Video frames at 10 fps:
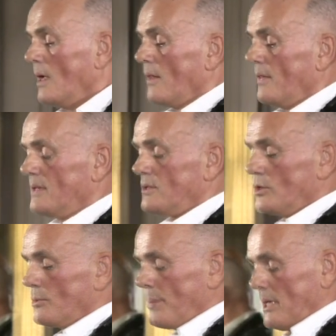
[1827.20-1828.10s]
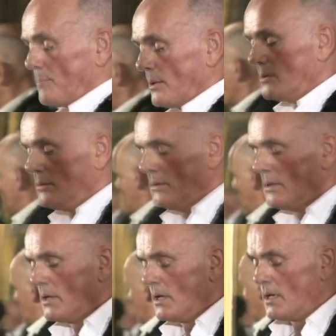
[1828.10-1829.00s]
These two people
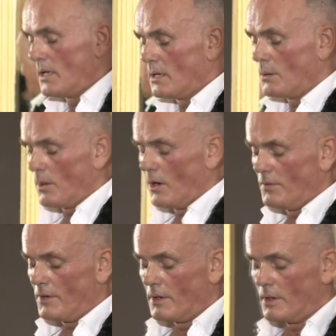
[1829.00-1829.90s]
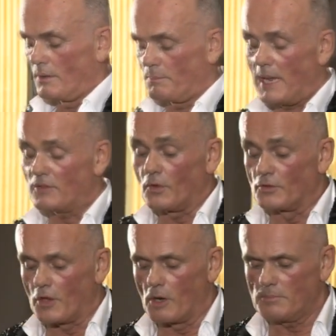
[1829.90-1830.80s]
uh, were on the Place
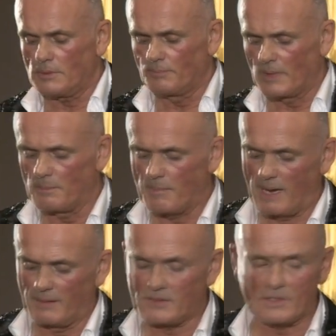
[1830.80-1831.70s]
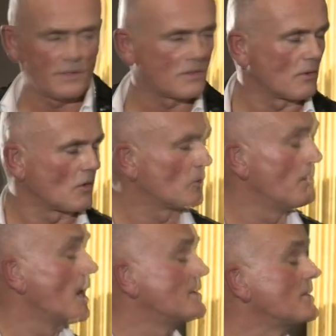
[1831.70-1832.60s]
Vendôme in Paris, so it's the
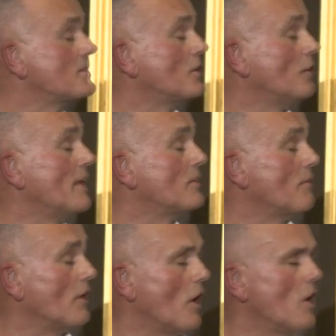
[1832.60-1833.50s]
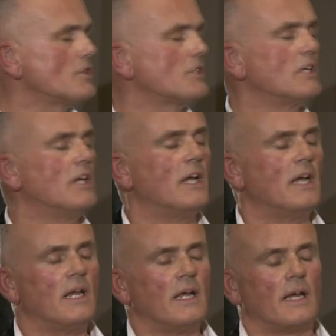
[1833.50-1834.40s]
smartest address of the lot.
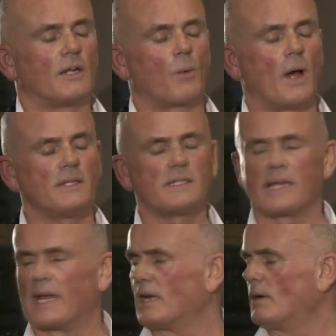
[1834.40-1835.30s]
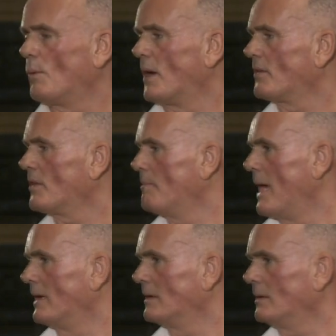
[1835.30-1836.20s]
And one day, one of the men
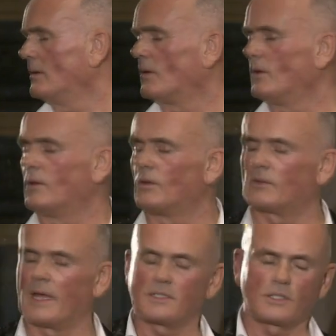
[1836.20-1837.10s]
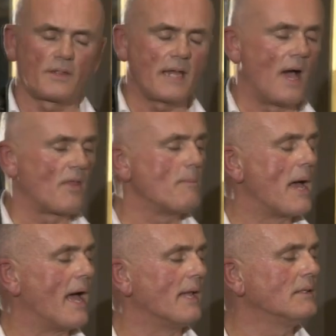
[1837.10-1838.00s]
said to the other
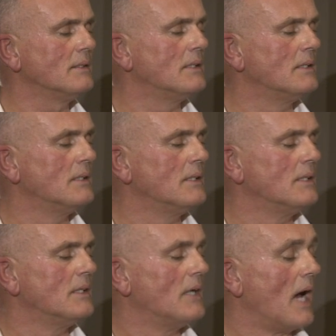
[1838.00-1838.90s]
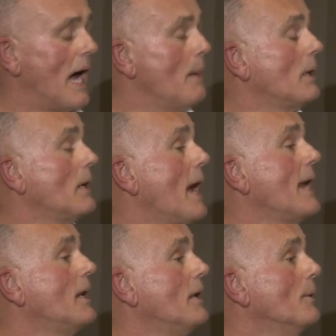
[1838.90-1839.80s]
man, I would like
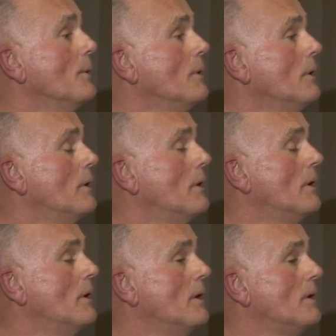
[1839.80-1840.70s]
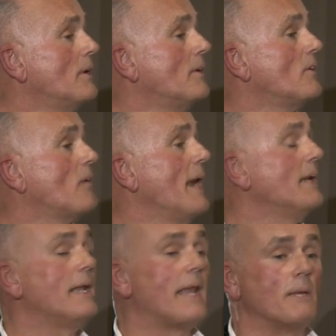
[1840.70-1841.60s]
you to design a
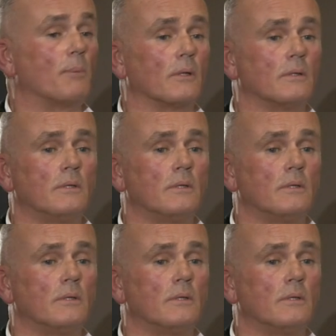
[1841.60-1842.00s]
label